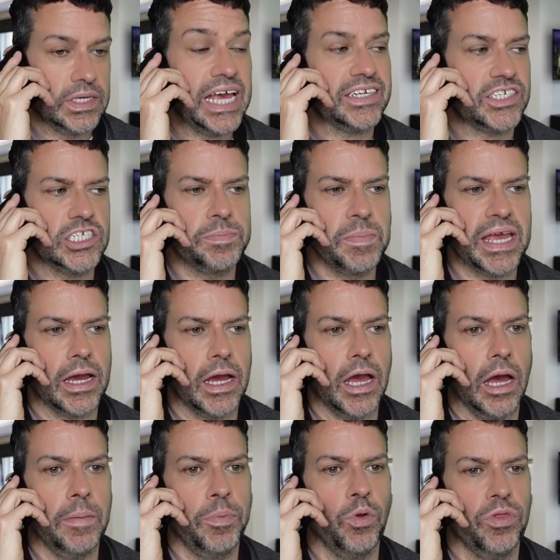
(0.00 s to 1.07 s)
Yes, it's me.
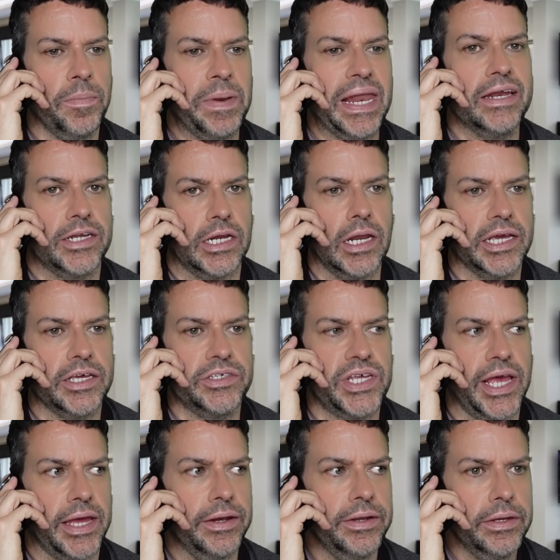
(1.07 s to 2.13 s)
I bought the blender, like you
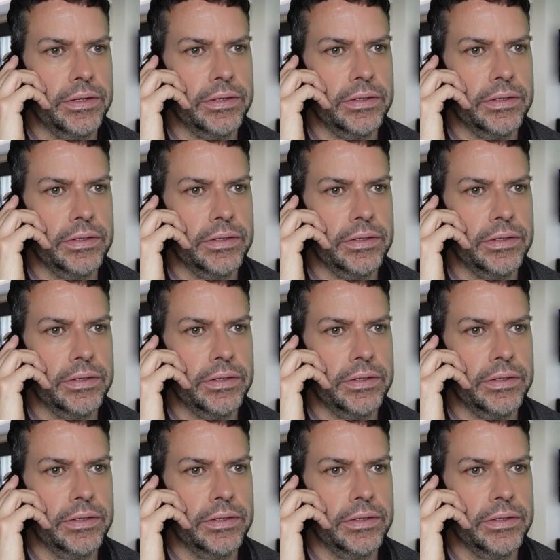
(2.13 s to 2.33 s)
said.